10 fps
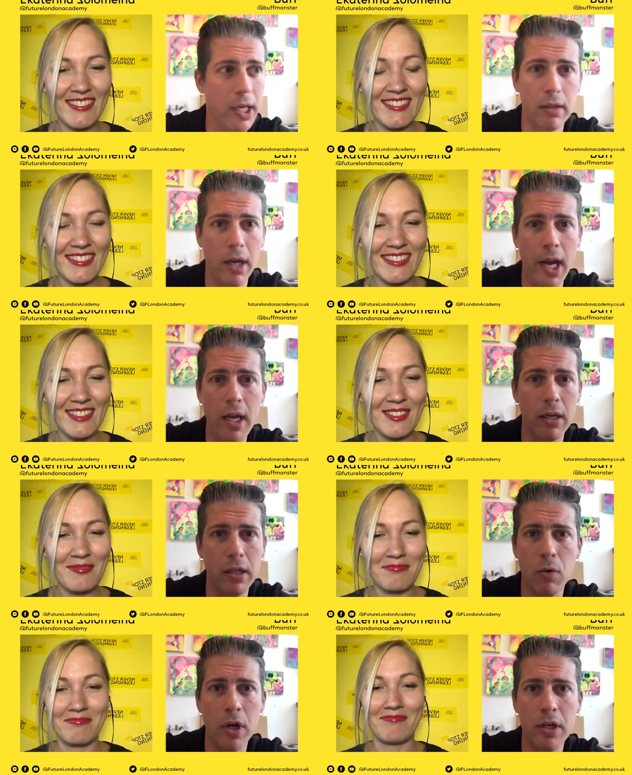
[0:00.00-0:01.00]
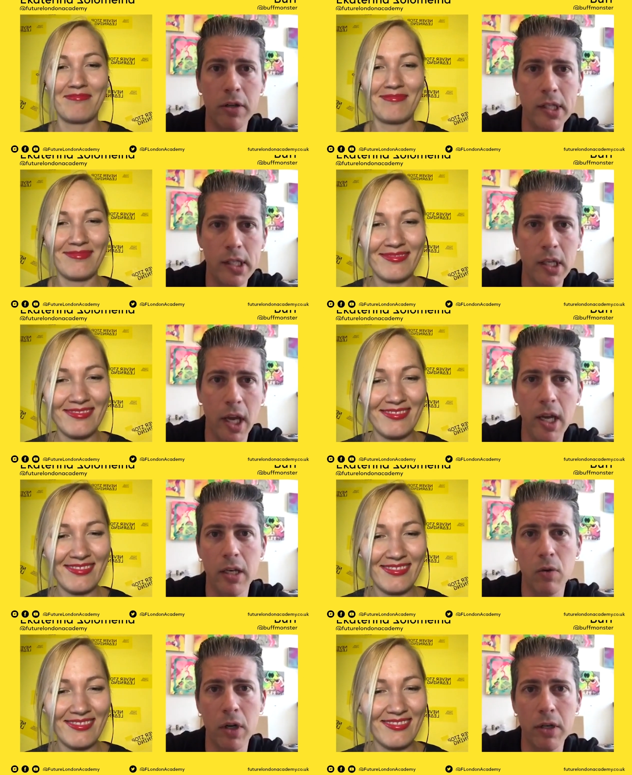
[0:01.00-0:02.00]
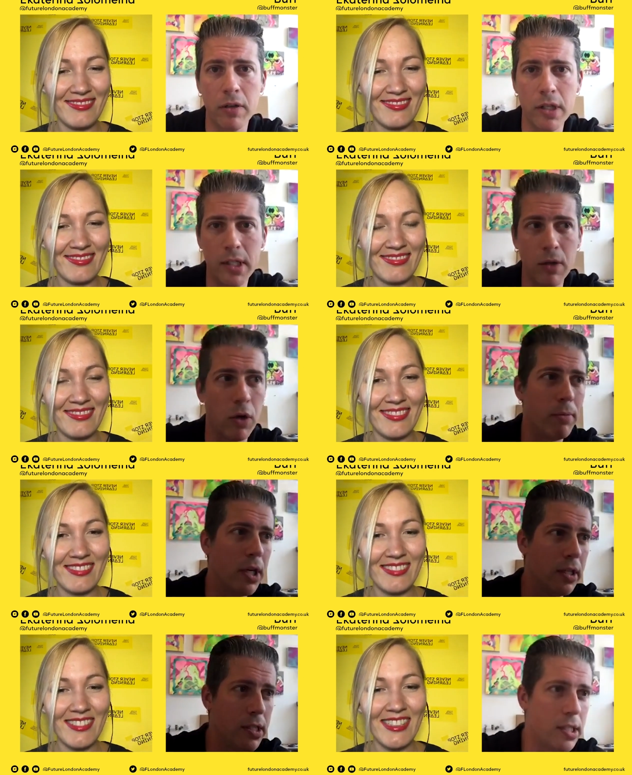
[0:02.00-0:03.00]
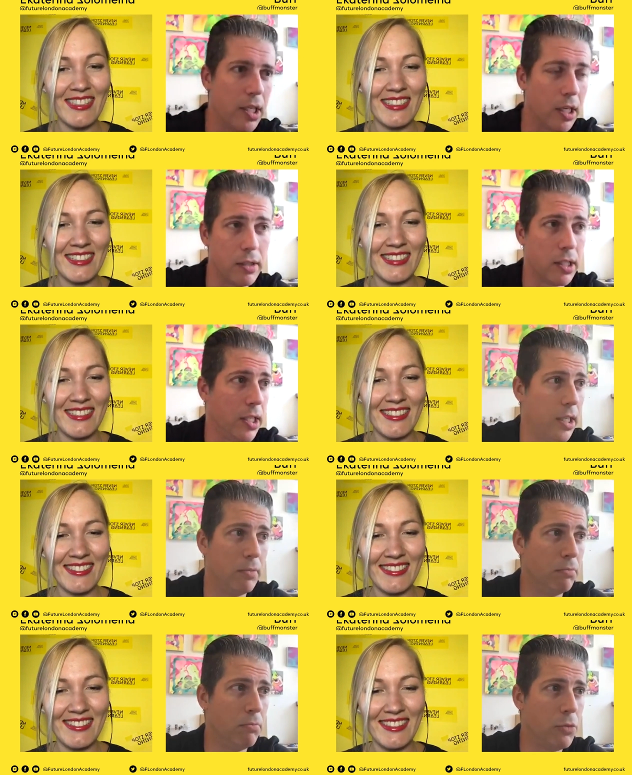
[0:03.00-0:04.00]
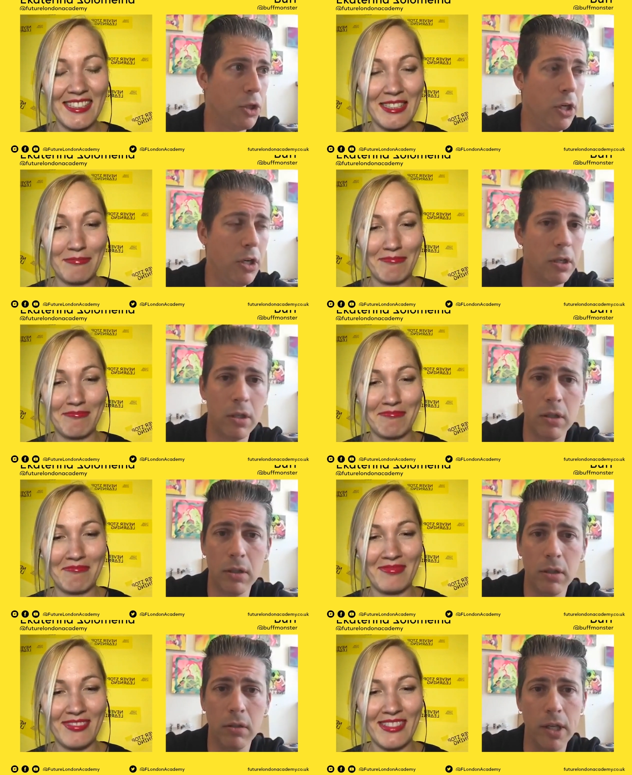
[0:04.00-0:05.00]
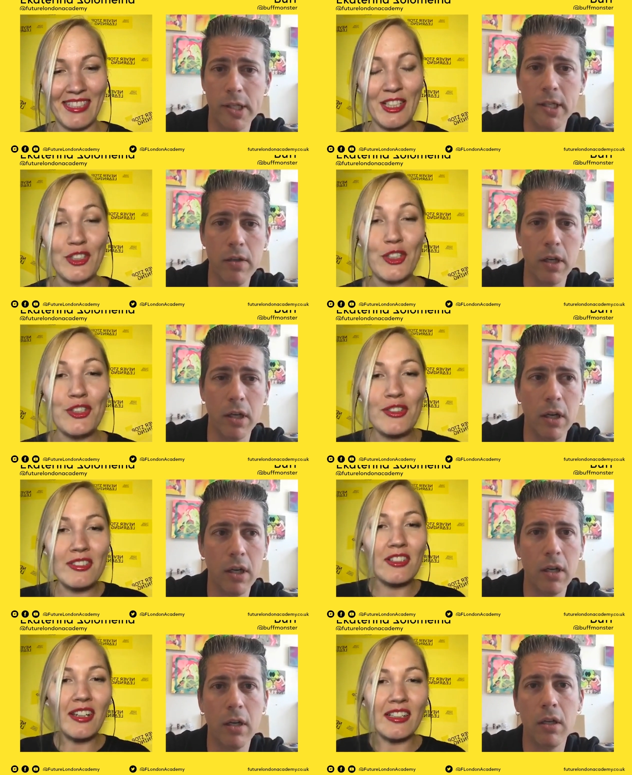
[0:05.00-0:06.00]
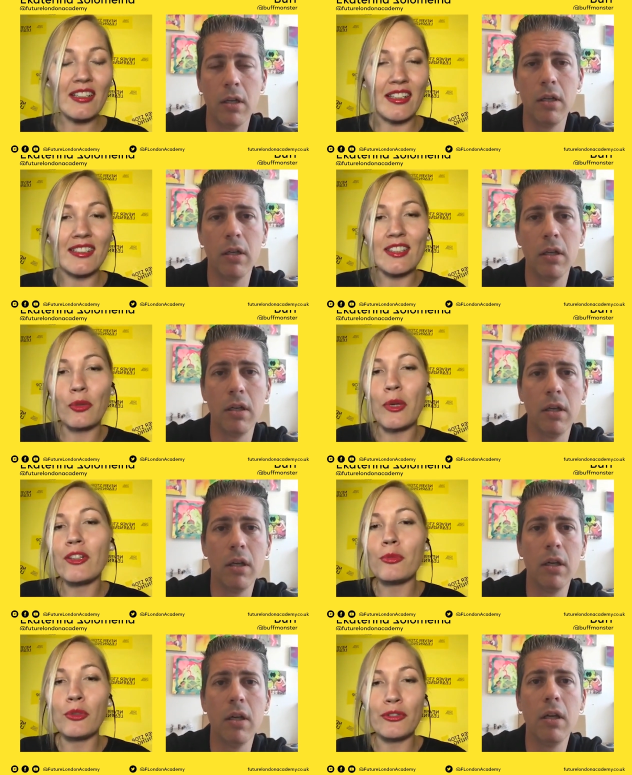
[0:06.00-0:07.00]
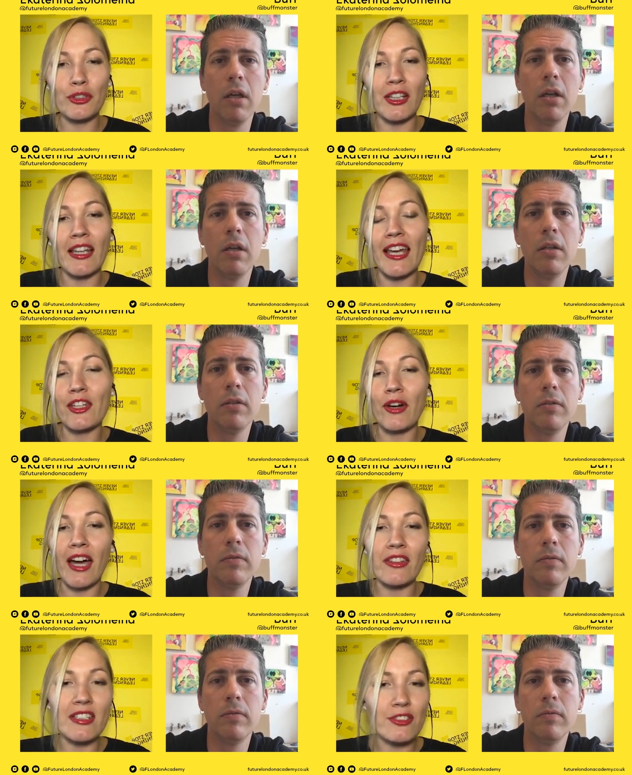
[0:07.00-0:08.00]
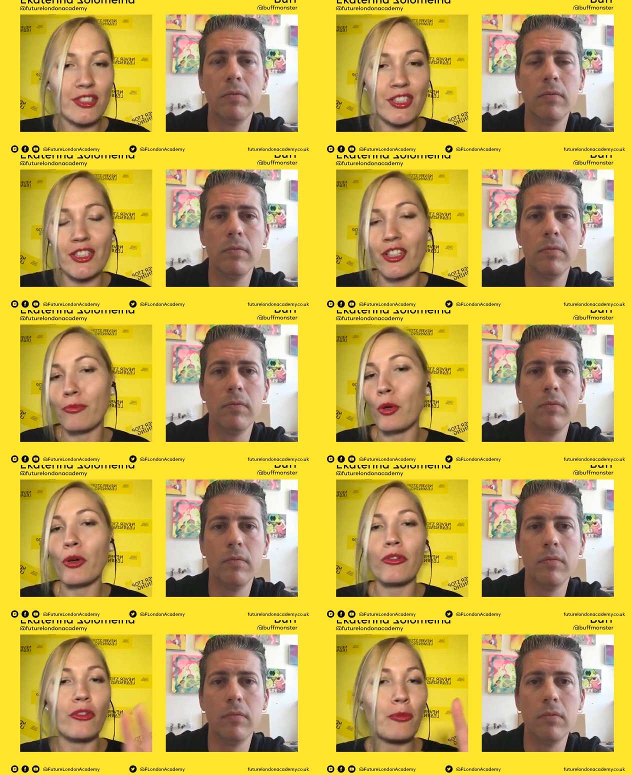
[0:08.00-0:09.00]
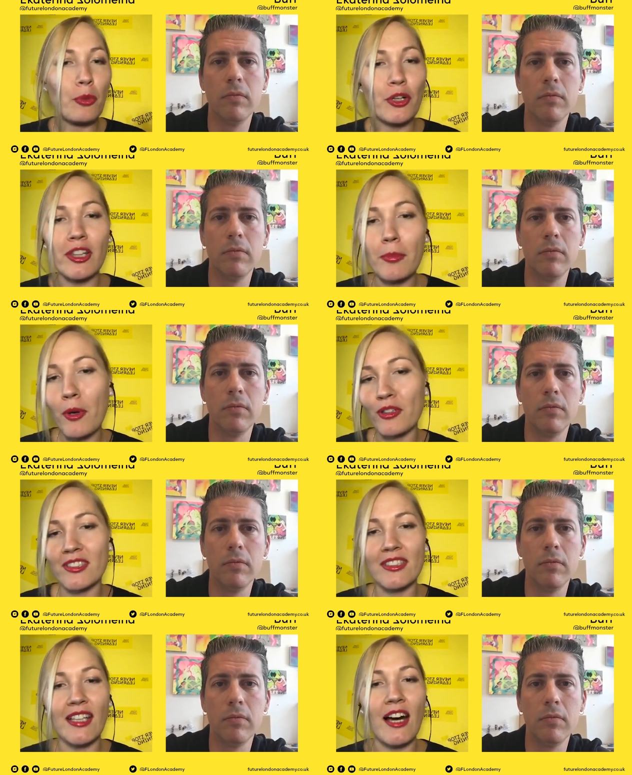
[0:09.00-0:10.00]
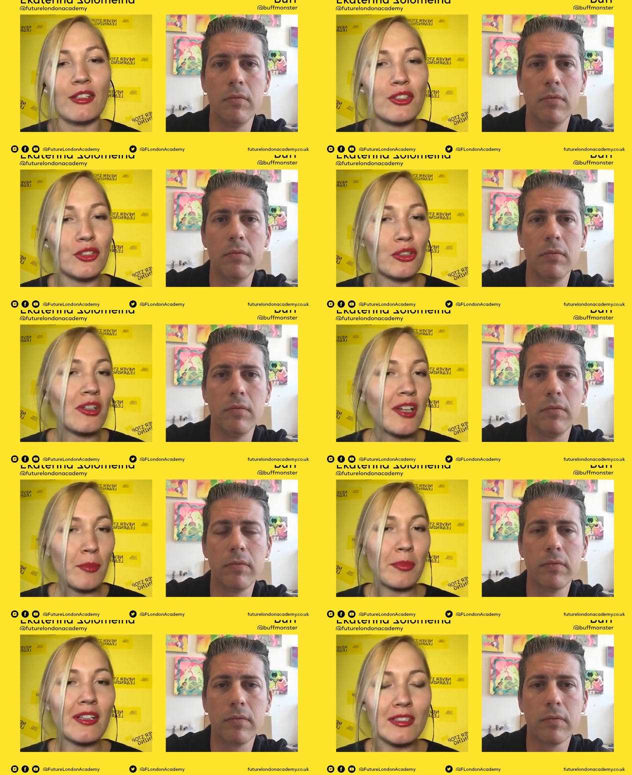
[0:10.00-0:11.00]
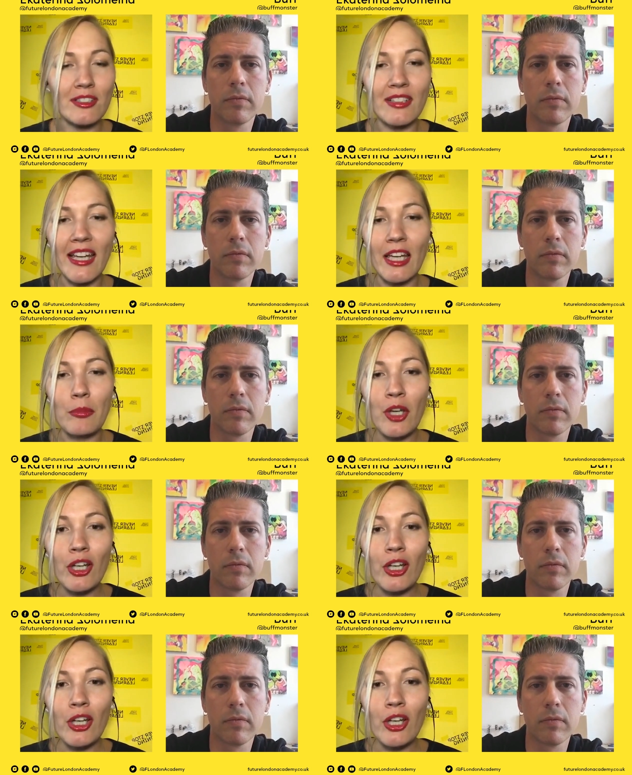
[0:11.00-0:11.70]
Speaker 1: people are like, "Hey, do you want to do this thing? Hey, do you want to do this thing? What about this thing?" I was like, "Sure." Let's Did do you it. do
Speaker 2: anything? So when you moved to LA, you had this strategic move of putting the posters out to build your name.